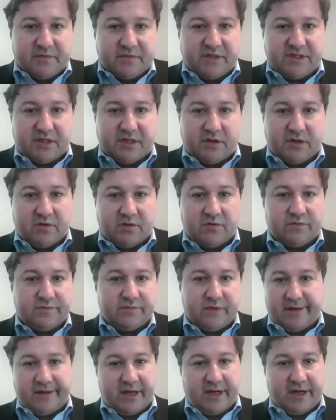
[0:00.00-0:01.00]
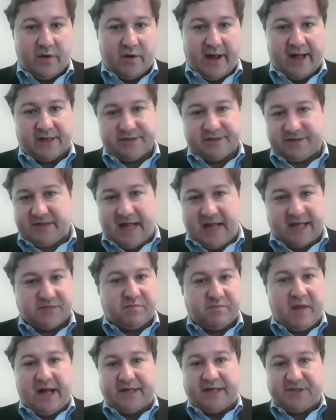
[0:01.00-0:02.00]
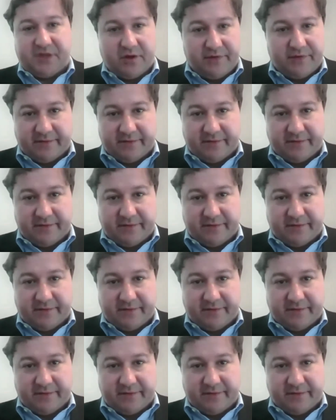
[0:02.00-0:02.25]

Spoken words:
So, as mines go,